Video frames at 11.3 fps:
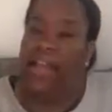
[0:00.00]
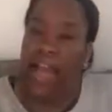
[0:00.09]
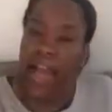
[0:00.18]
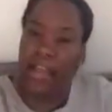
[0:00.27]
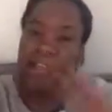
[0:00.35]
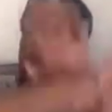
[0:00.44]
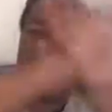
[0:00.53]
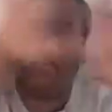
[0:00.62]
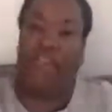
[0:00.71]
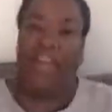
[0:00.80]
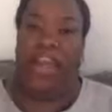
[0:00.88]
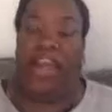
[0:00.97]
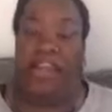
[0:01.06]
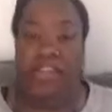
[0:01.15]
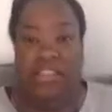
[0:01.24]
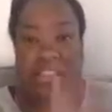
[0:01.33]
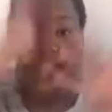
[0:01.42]
kind of like a
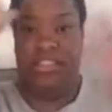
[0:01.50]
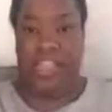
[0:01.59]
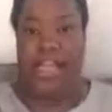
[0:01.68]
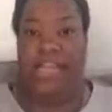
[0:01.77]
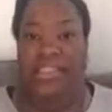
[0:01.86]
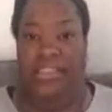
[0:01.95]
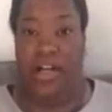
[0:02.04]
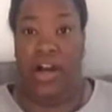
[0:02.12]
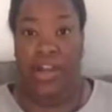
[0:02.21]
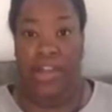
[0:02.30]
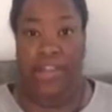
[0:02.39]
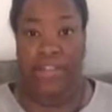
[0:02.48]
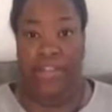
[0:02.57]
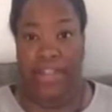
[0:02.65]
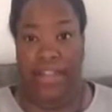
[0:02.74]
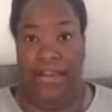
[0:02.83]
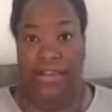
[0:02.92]
reaction slash talking
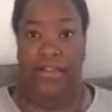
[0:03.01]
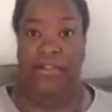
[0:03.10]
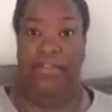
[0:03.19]
video